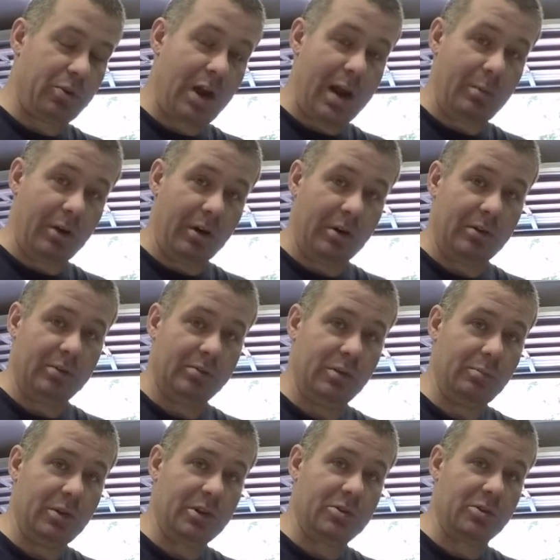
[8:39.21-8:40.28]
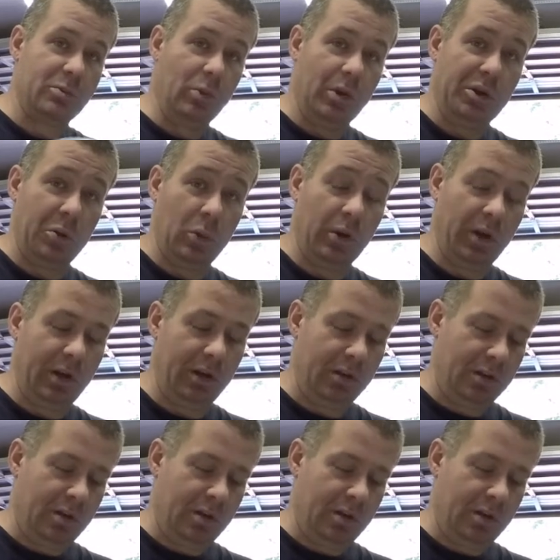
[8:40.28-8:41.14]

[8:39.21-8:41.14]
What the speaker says: primer, we measured 1:1.